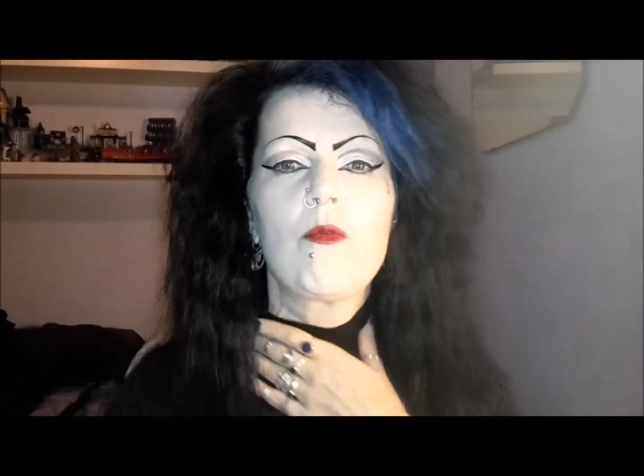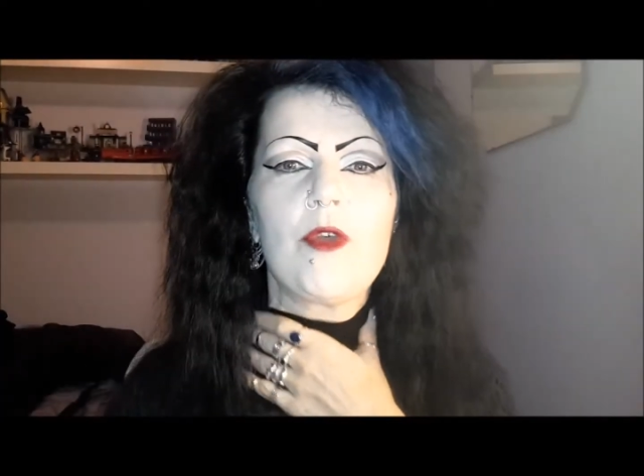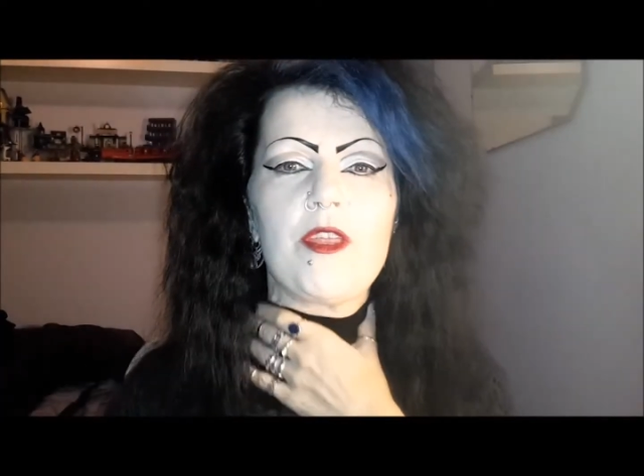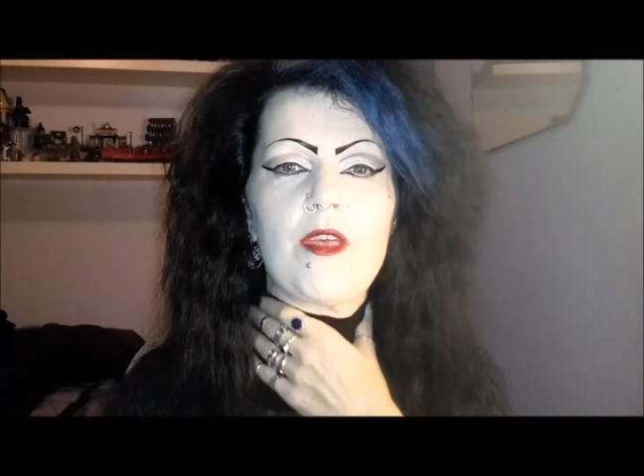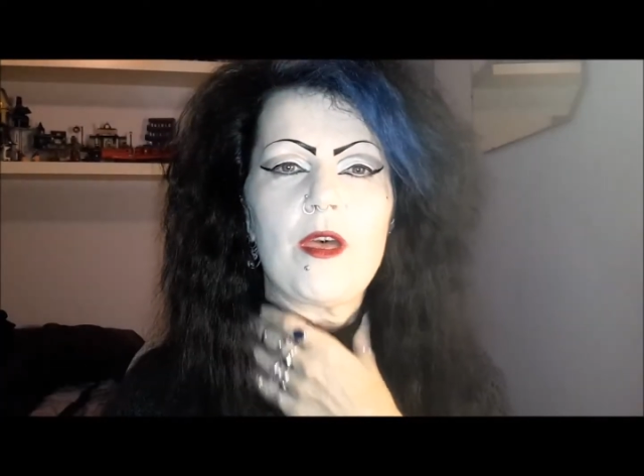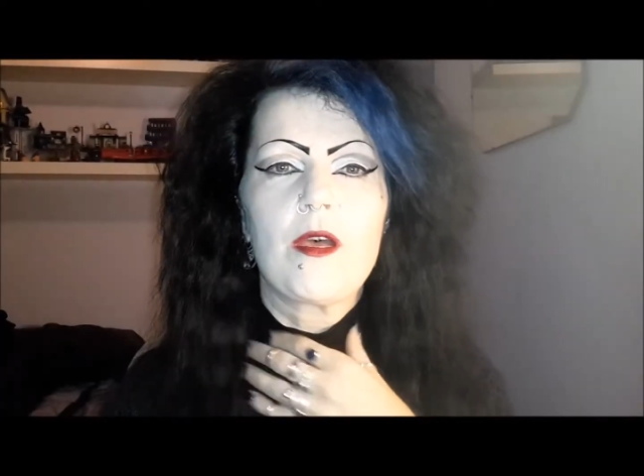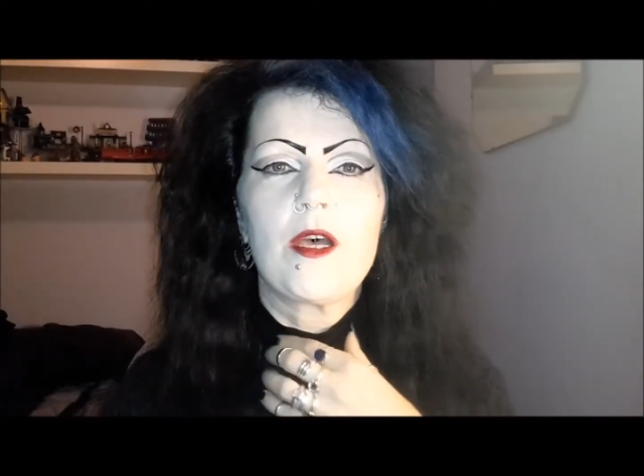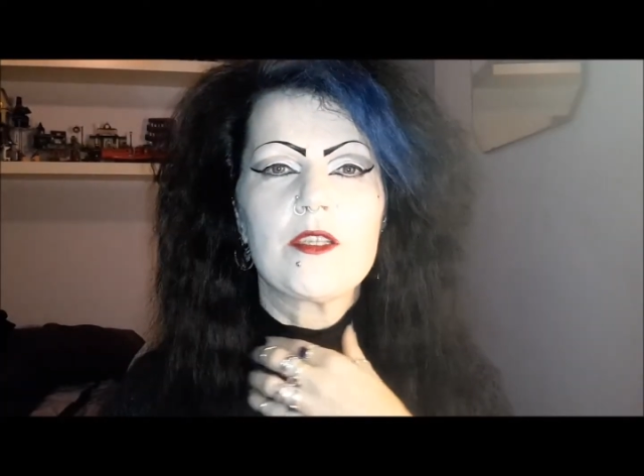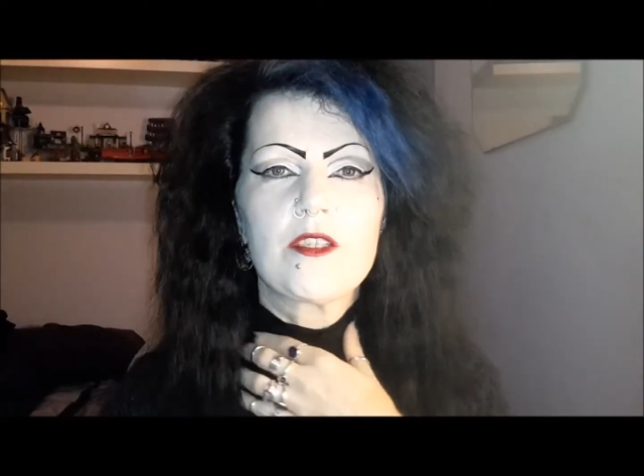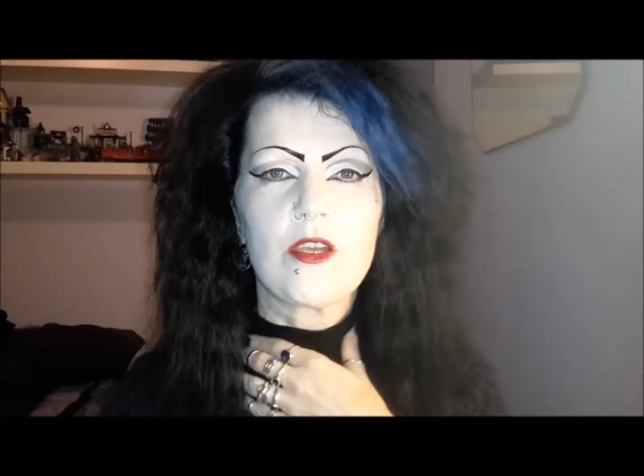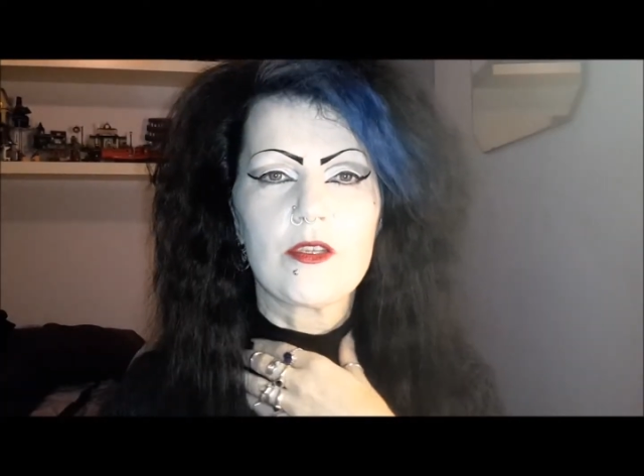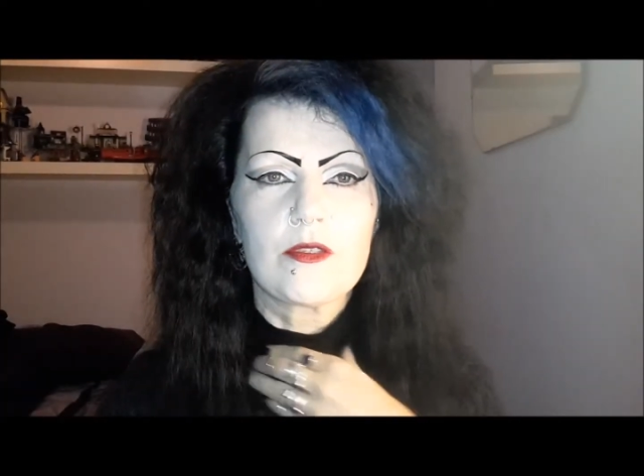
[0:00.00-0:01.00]
with a
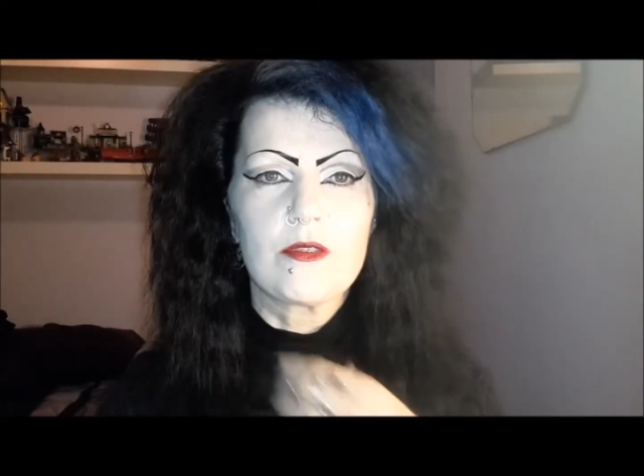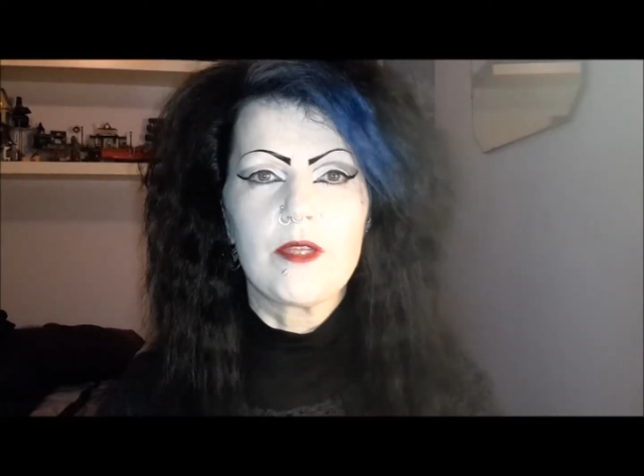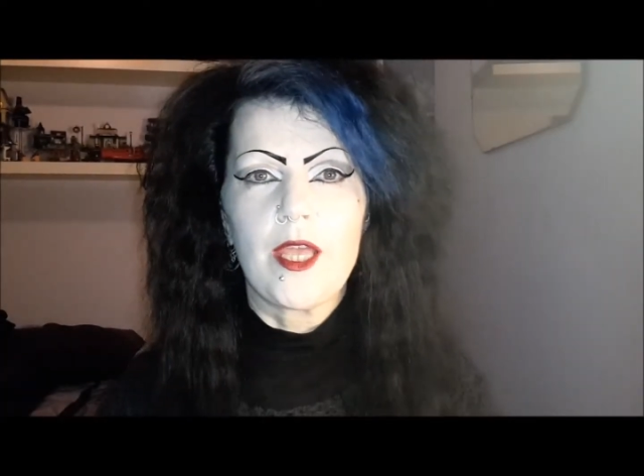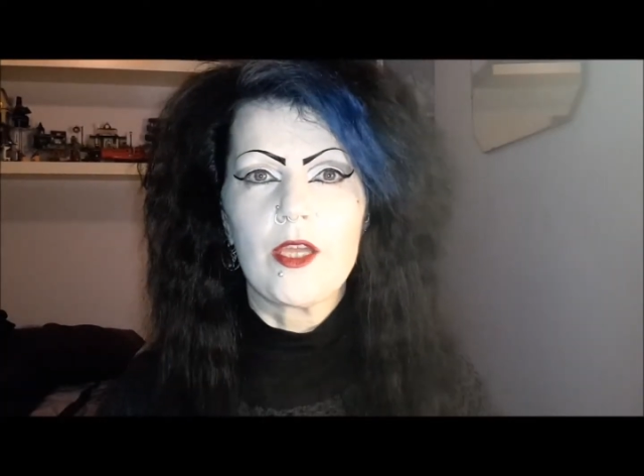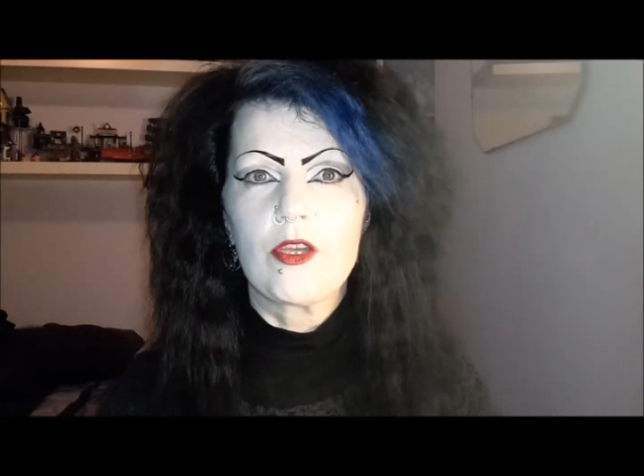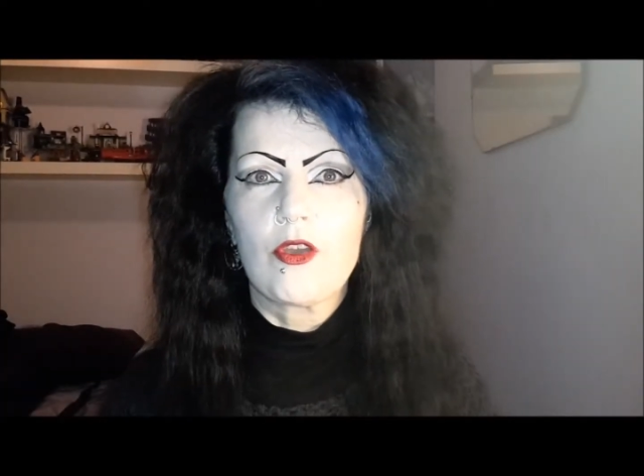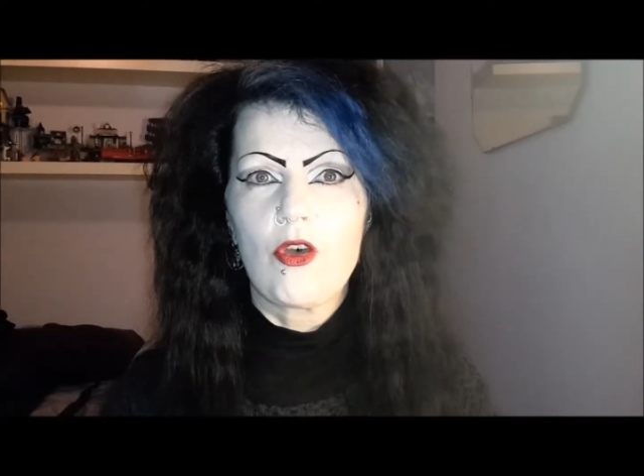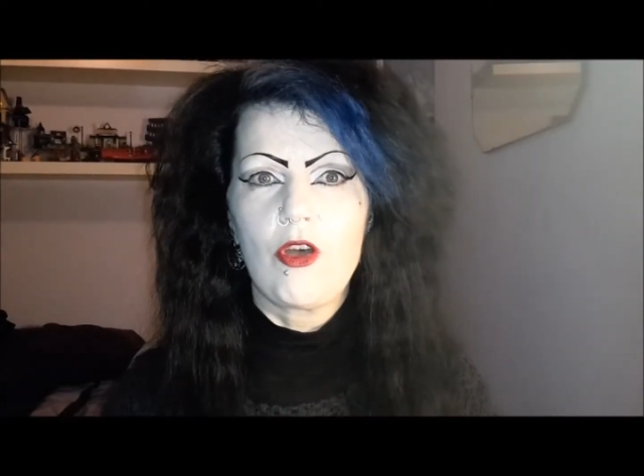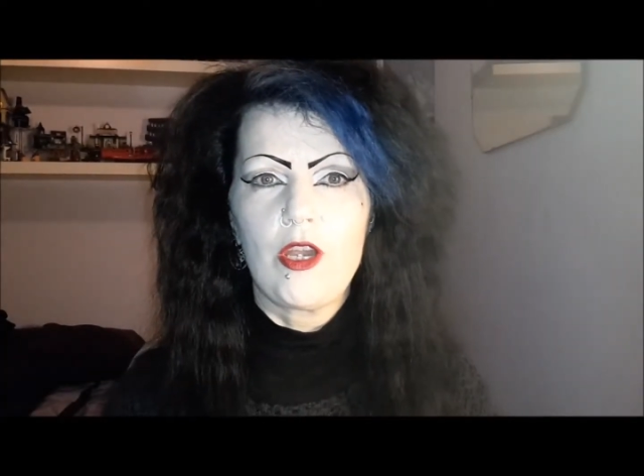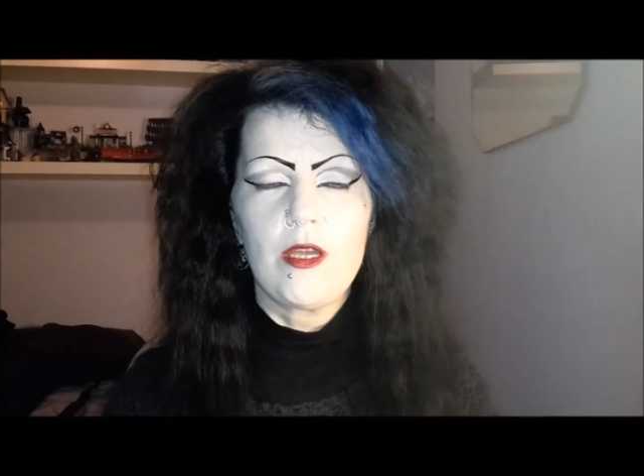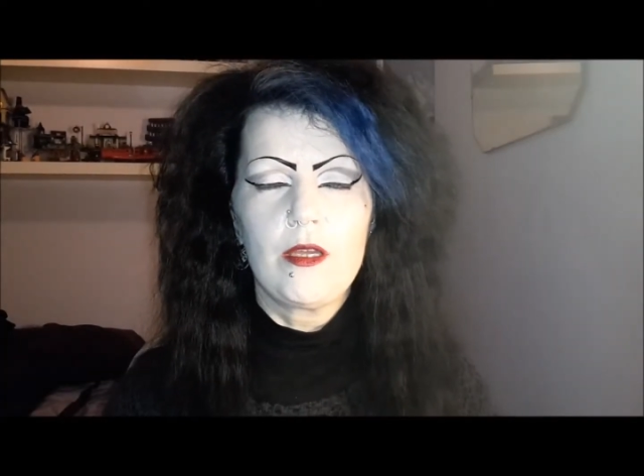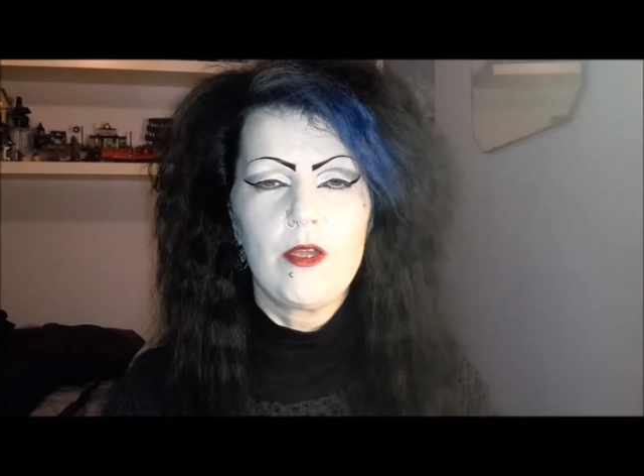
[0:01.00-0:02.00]
turtleneck
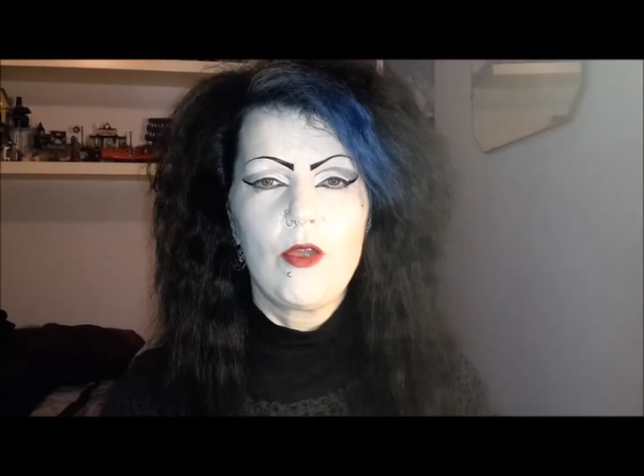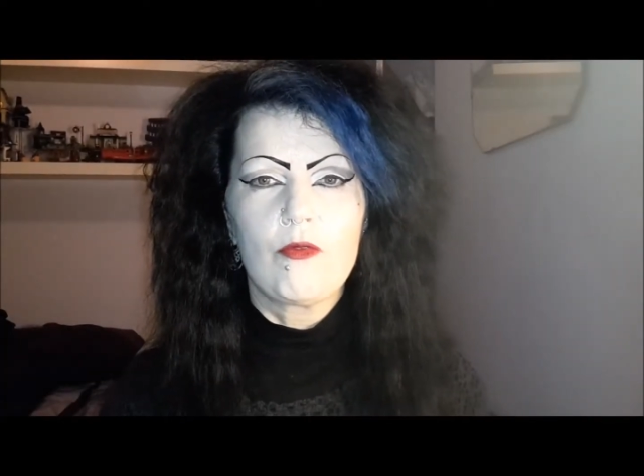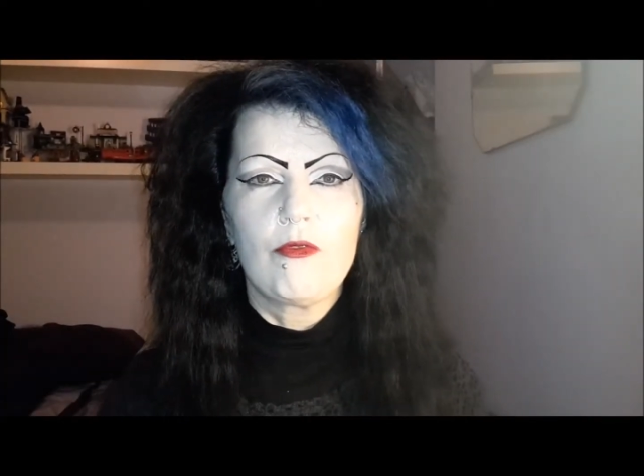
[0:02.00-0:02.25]
collar.